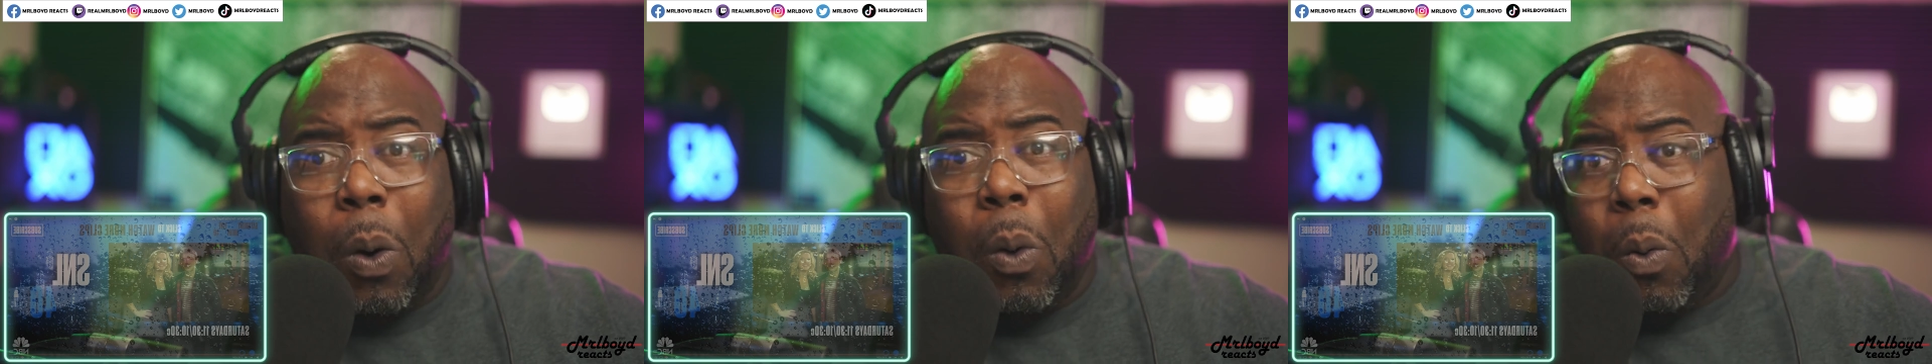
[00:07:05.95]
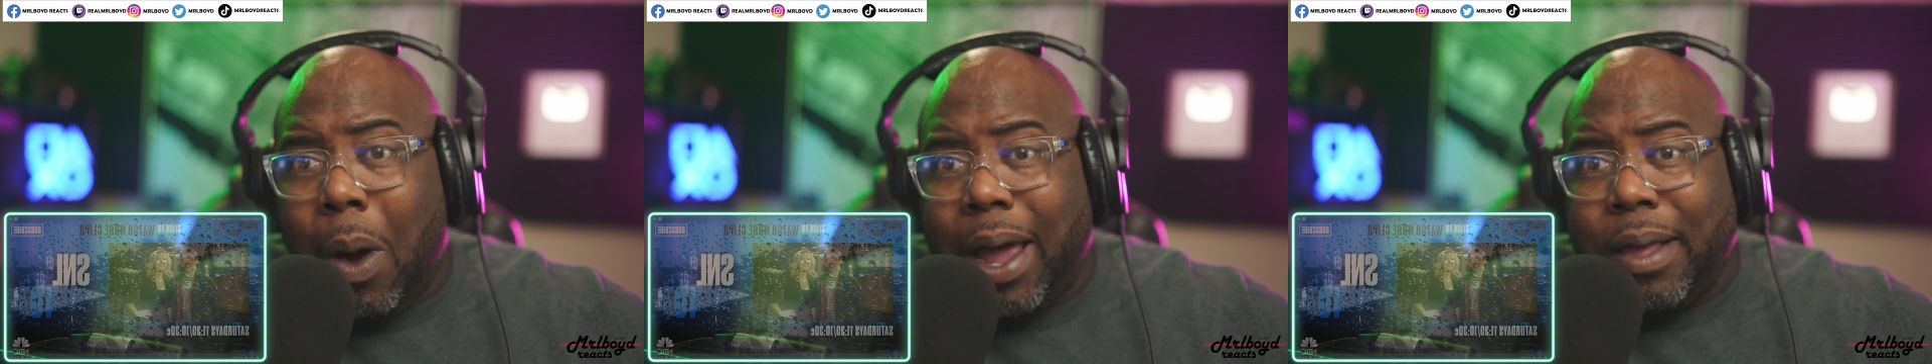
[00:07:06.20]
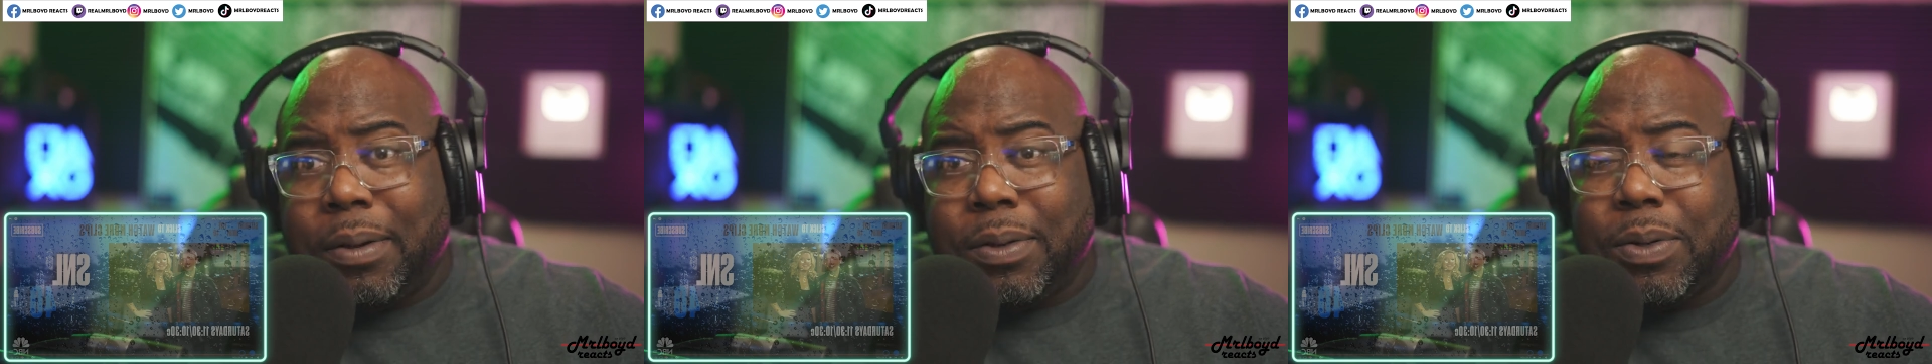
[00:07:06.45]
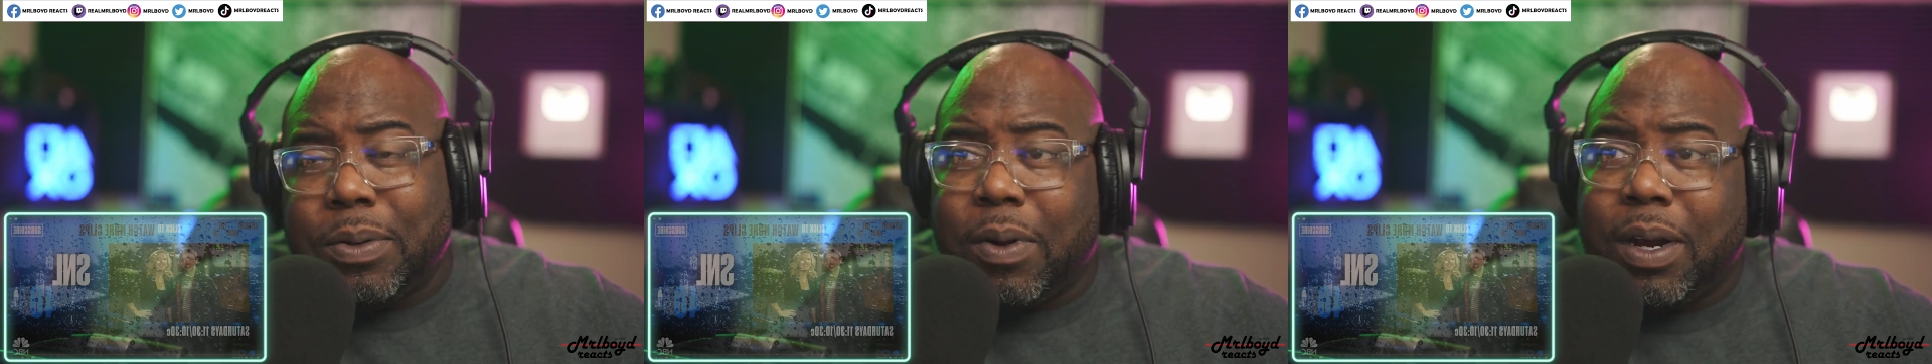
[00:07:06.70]

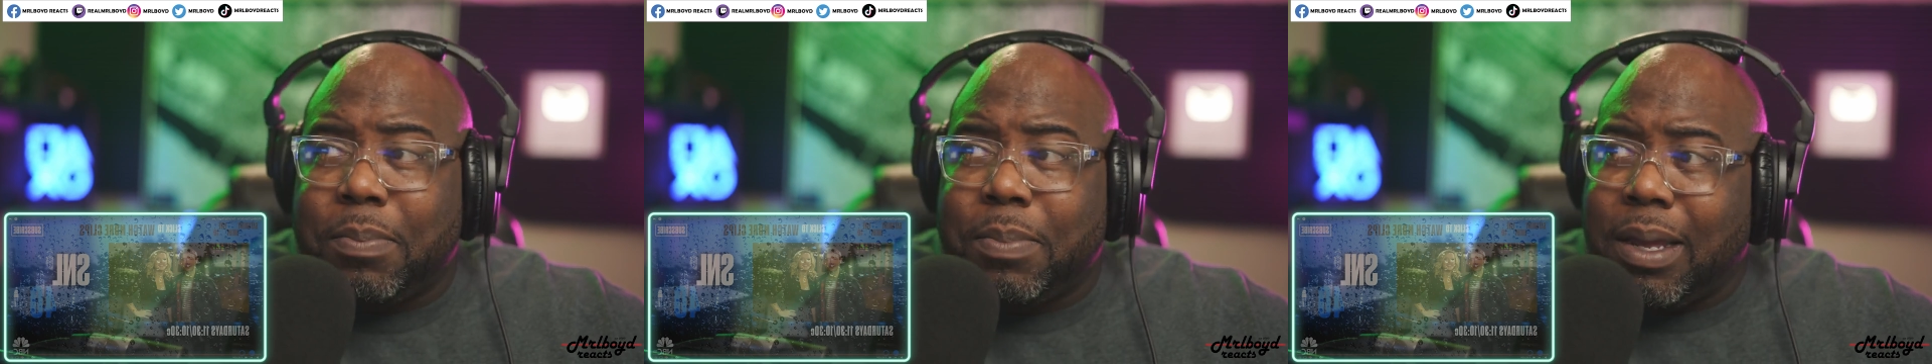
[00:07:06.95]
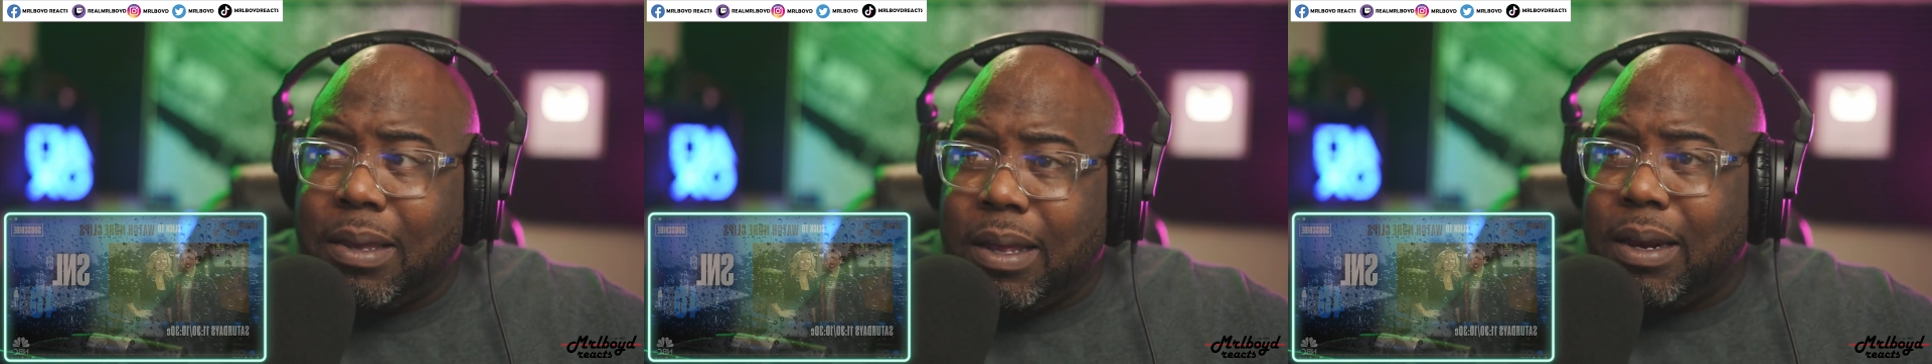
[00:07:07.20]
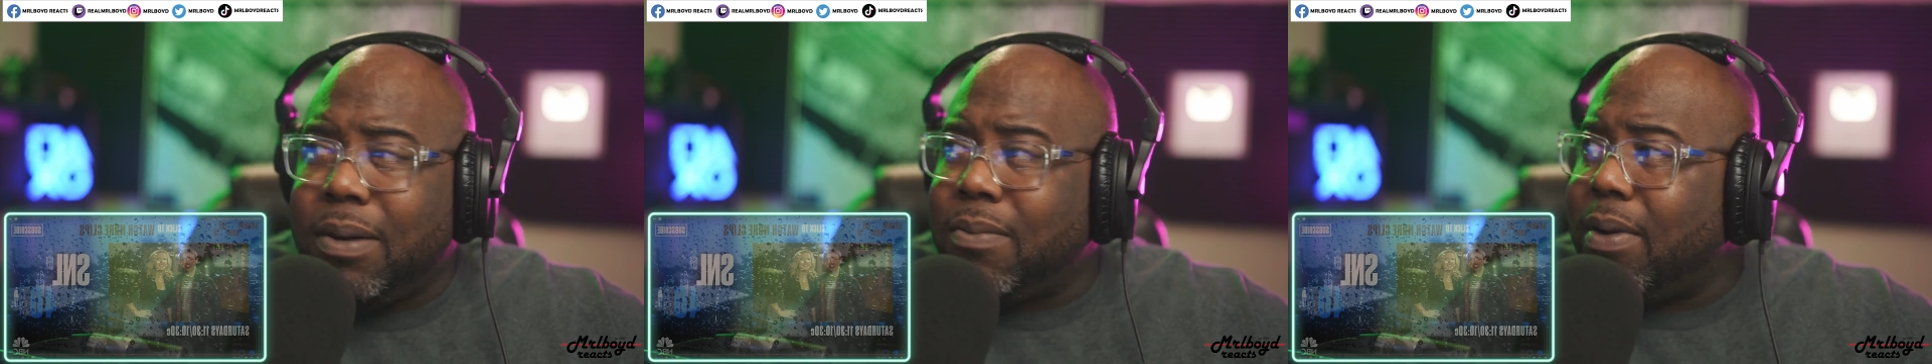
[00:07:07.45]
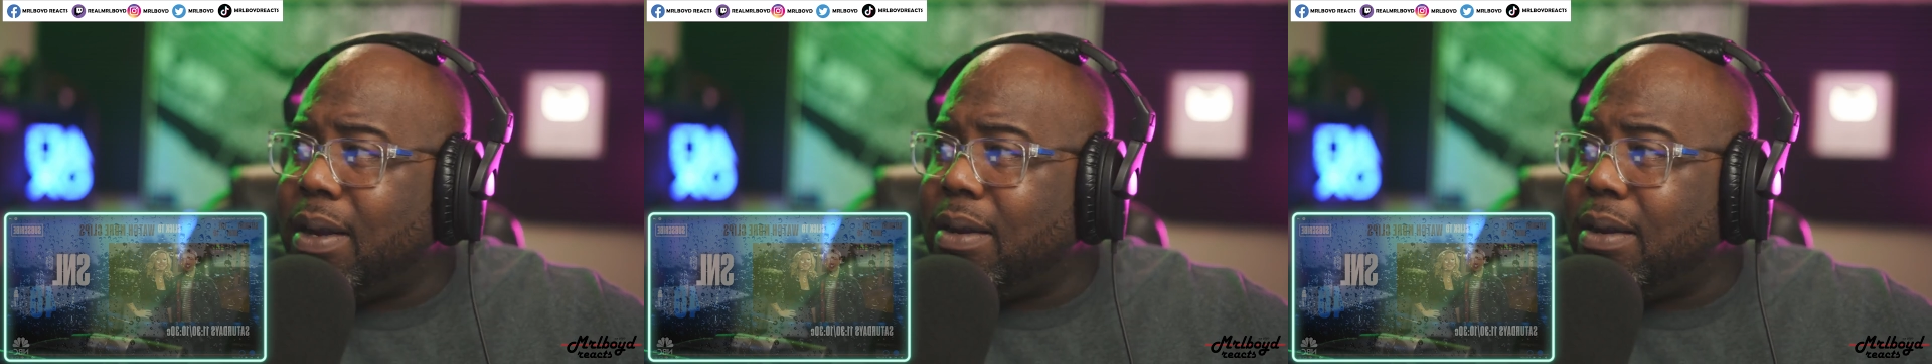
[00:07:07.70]
wild, right? But I get it, right?